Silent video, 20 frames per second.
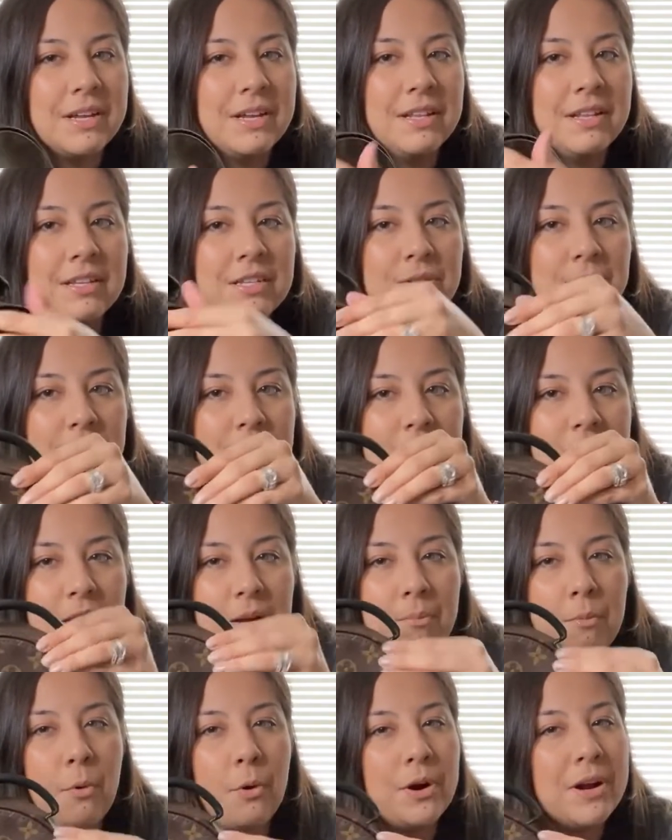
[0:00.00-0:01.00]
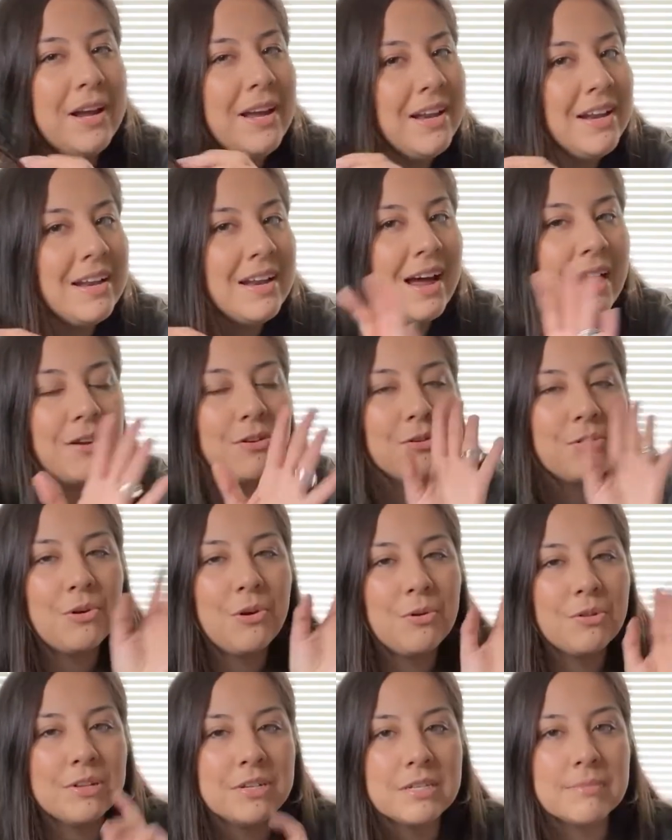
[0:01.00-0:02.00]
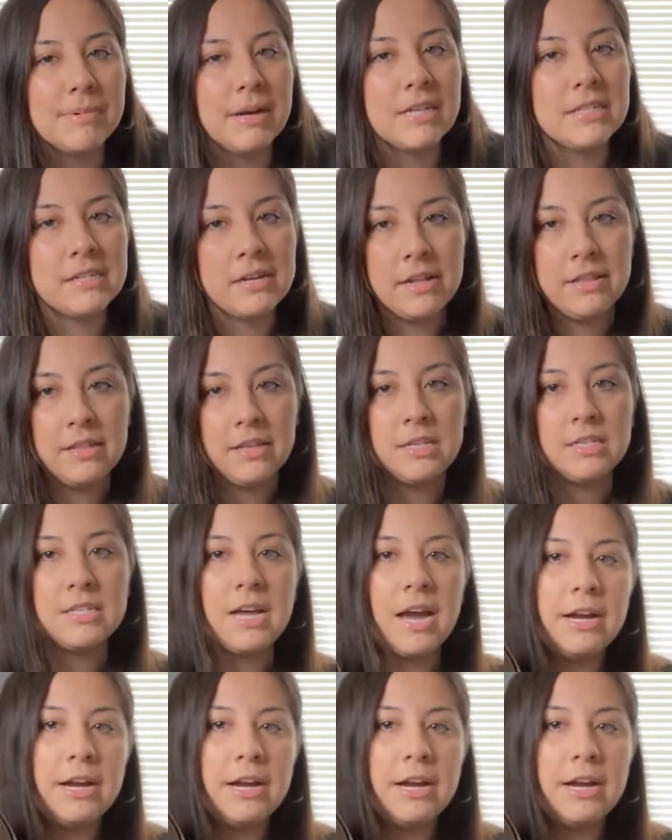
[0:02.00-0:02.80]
and this one's like more hidden. I don't know the specs on this.